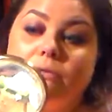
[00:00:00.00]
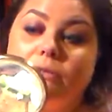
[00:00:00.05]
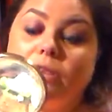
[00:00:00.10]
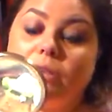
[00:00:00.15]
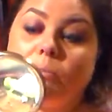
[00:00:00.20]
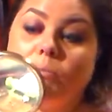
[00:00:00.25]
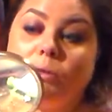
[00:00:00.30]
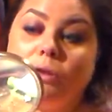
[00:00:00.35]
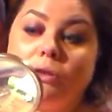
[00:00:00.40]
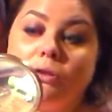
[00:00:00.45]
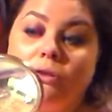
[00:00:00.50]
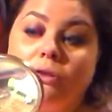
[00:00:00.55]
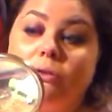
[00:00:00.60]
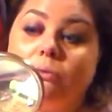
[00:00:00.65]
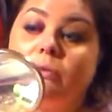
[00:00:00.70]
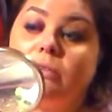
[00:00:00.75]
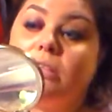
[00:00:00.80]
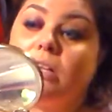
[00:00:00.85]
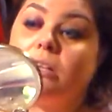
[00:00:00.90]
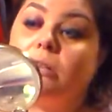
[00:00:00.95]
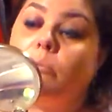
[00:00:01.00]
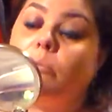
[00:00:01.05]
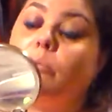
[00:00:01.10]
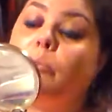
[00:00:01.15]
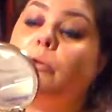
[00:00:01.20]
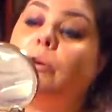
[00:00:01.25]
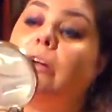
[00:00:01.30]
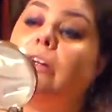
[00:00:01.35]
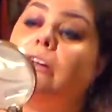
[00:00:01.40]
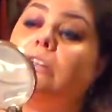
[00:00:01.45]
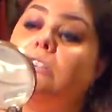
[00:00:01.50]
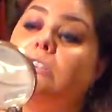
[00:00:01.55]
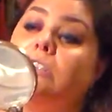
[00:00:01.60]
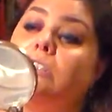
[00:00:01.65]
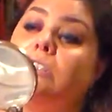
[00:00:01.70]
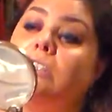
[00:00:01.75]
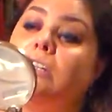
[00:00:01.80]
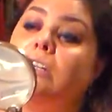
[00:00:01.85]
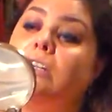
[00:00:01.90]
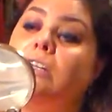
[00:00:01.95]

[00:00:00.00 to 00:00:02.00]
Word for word: with the blue that was on the brush.